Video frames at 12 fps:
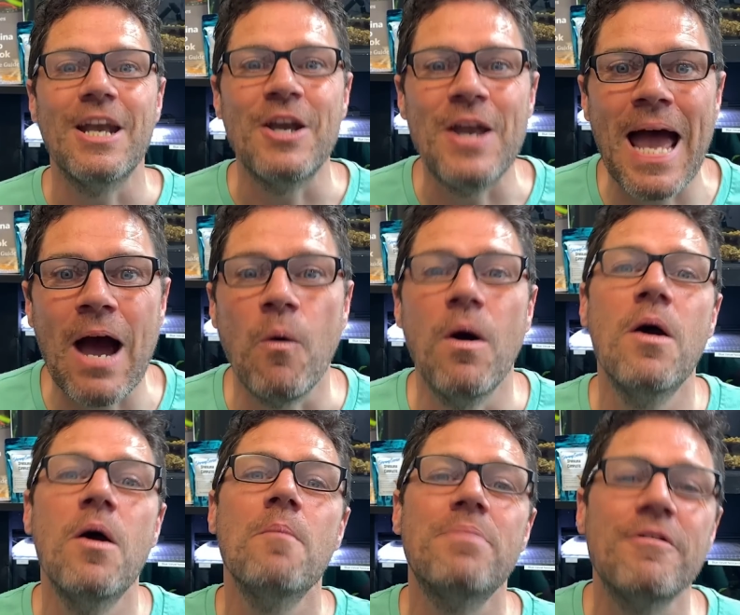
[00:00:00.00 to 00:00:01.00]
Now,
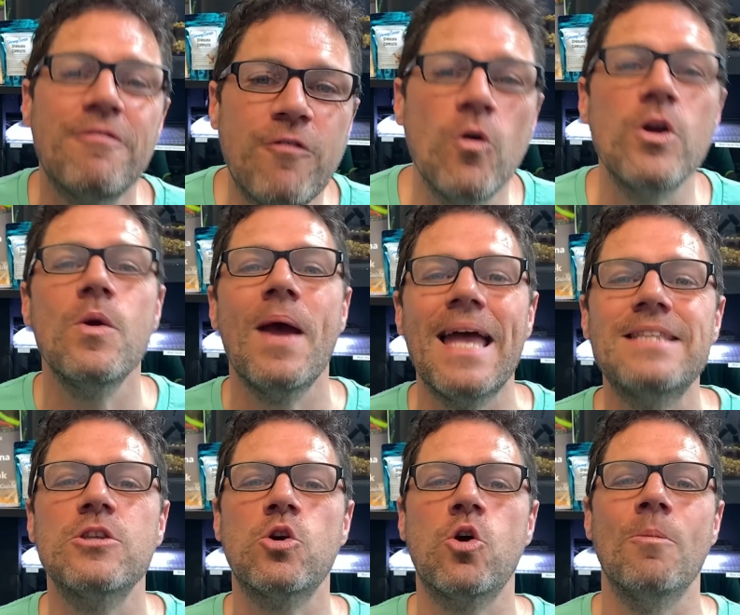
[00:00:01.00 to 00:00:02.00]
before you head
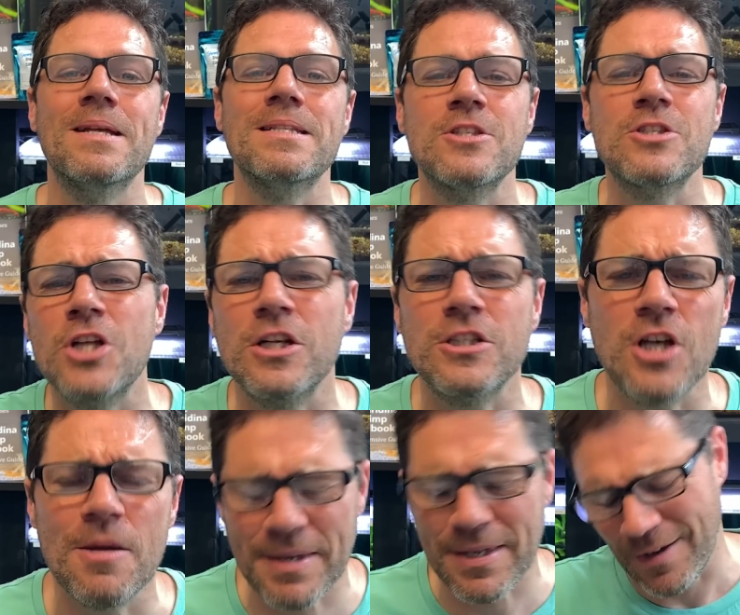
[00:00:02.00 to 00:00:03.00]
to the comments and start
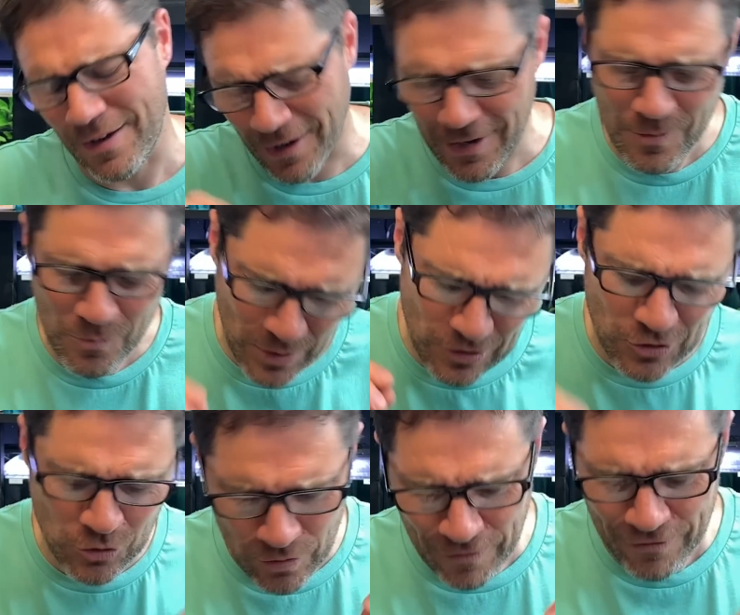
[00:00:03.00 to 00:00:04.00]
typing, I once
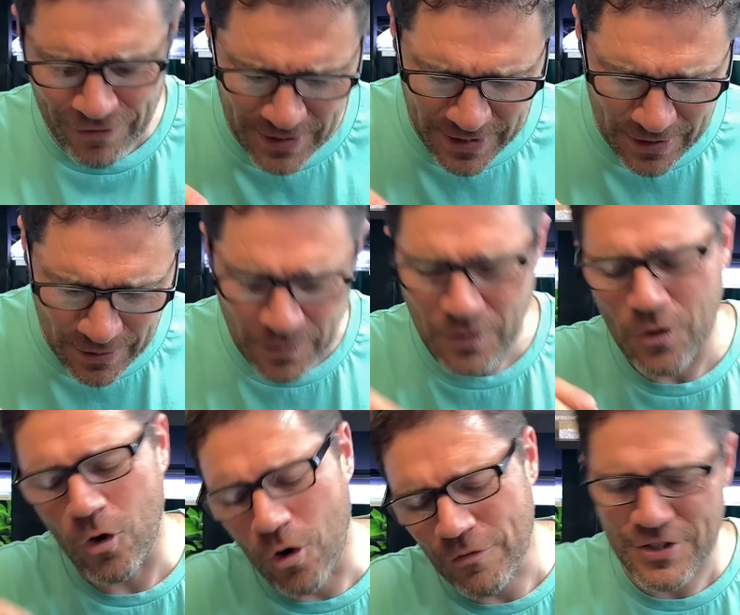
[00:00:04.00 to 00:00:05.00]
saw a video
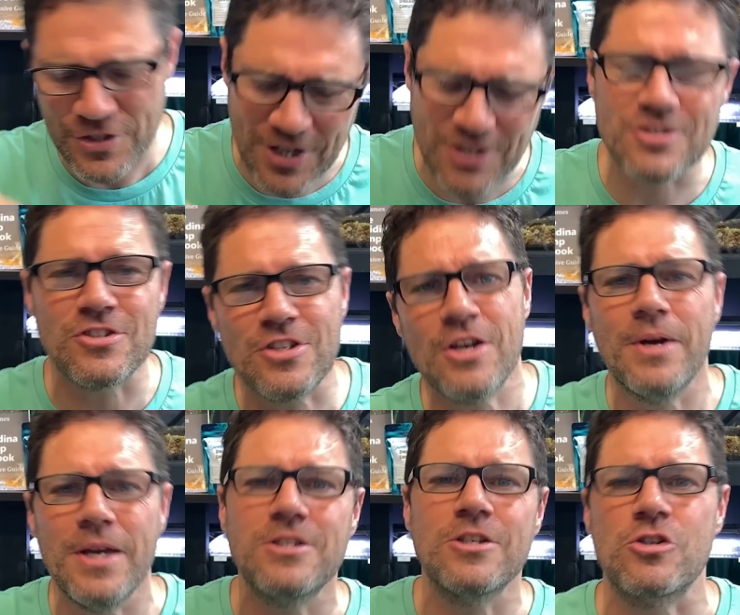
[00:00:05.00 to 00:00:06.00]
of an assassin snail
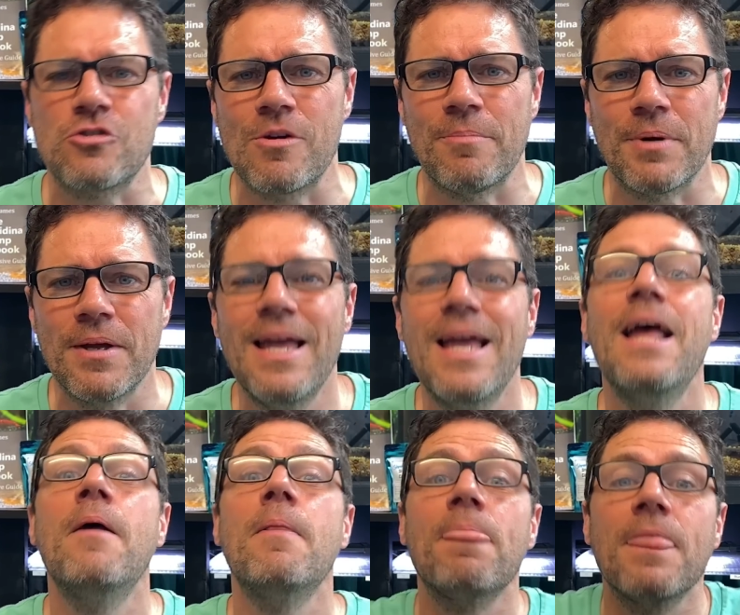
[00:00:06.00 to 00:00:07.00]
eating a shrimp.
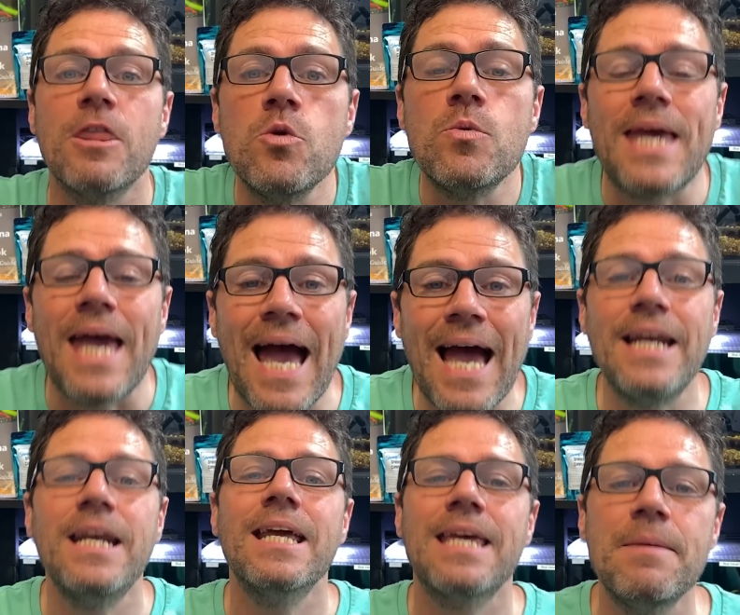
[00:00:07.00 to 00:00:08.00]
You
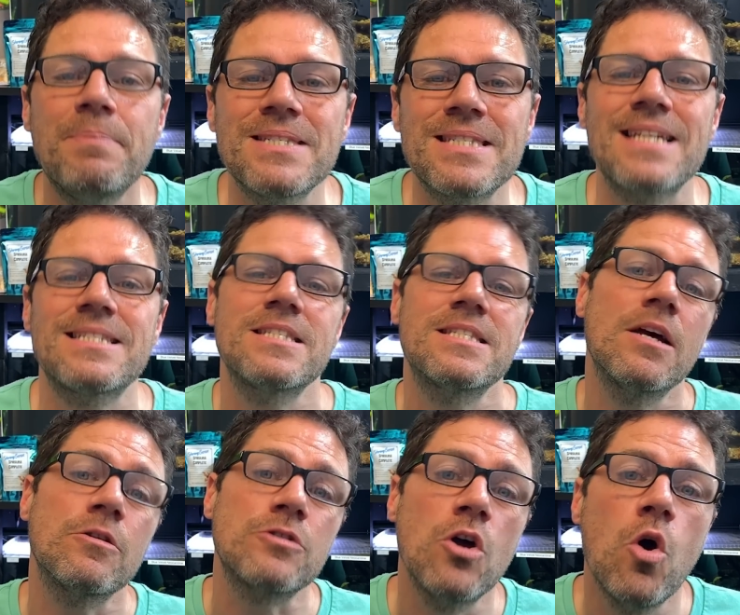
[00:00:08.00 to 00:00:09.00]
can keep assassin
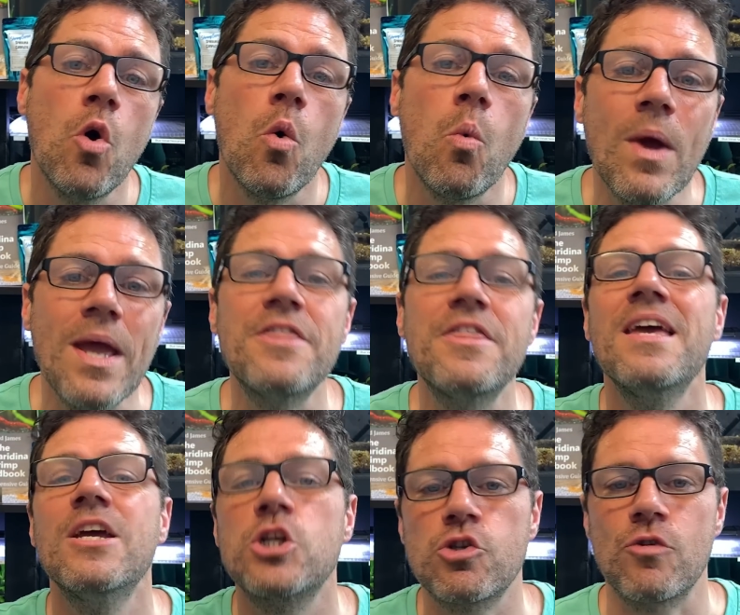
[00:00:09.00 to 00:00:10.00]
snails with
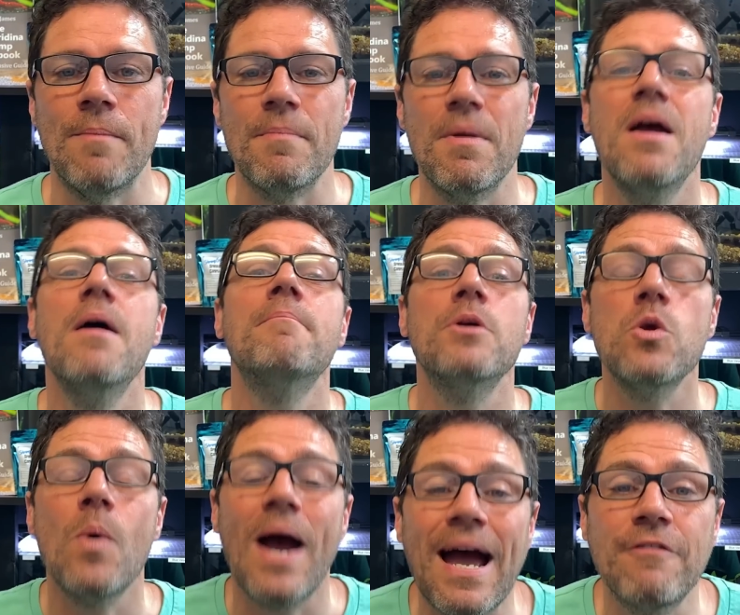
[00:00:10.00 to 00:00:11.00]
shrimp, but
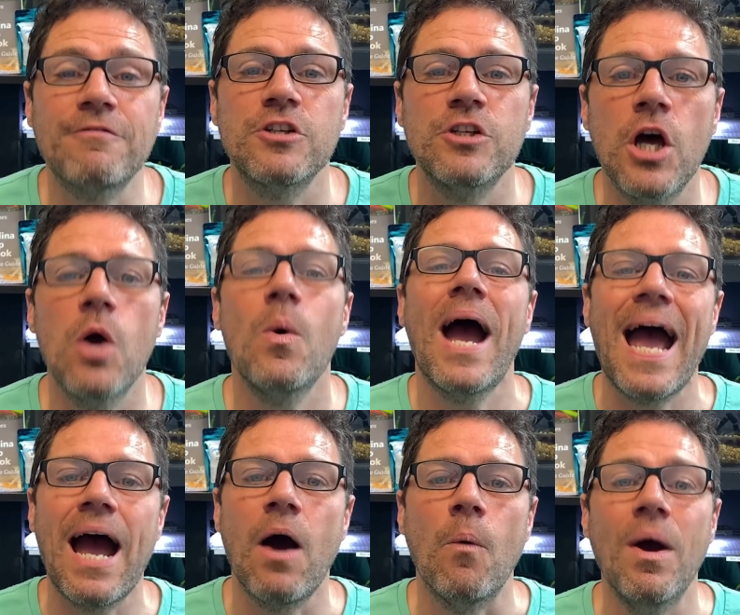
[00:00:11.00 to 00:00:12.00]
you have to know
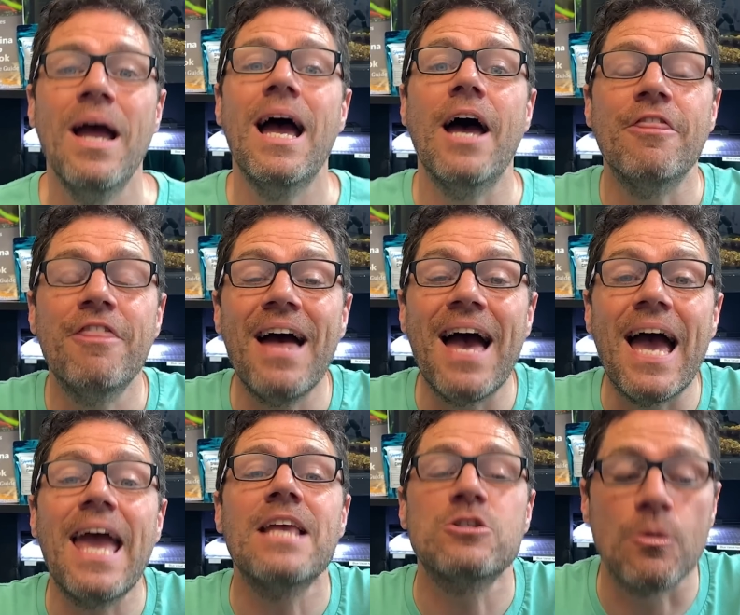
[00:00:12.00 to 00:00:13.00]
how. And that
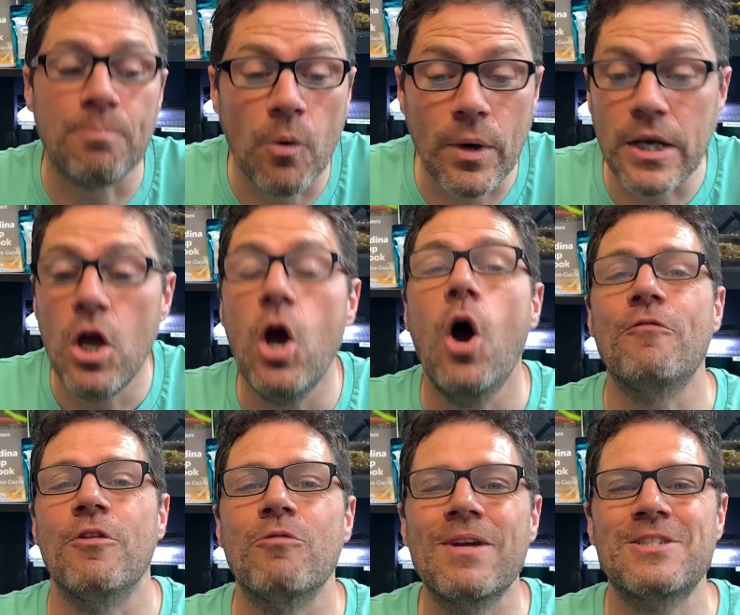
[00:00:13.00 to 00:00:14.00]
is the point of
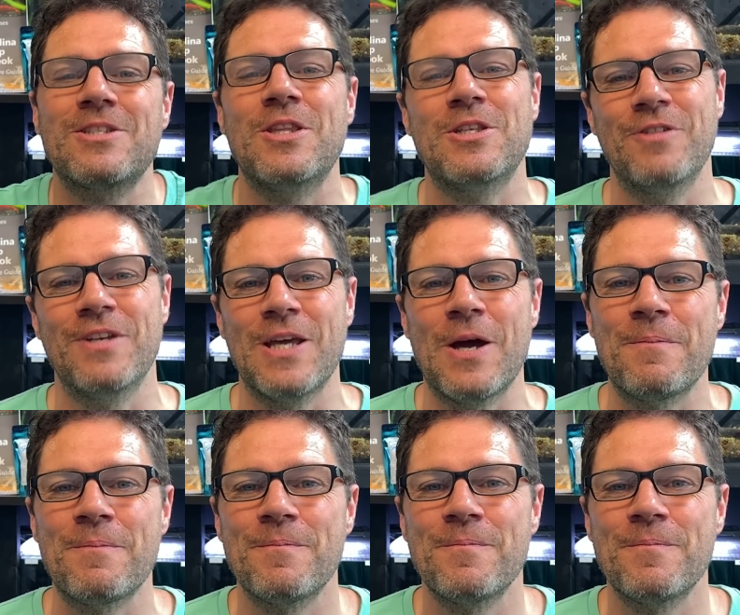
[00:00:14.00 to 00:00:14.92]
the rest of this video.